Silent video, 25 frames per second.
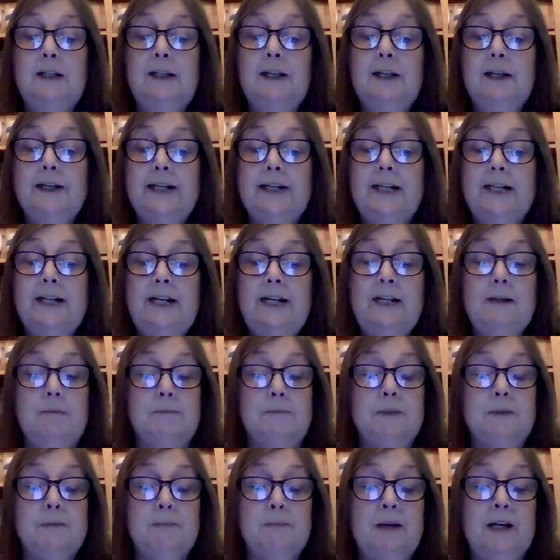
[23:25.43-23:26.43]
lying
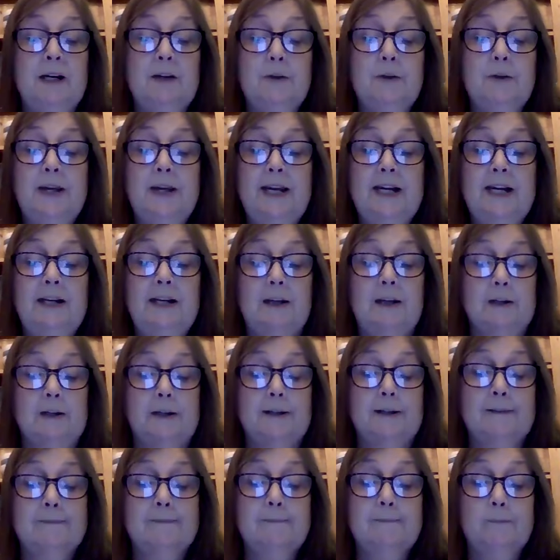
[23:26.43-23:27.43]
heaped below the
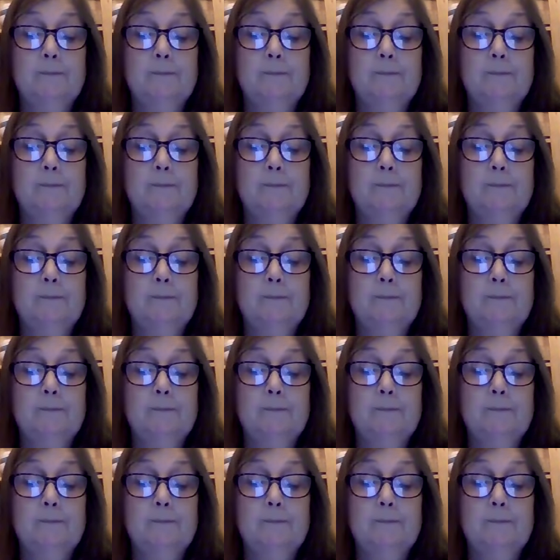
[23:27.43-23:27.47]
hillock.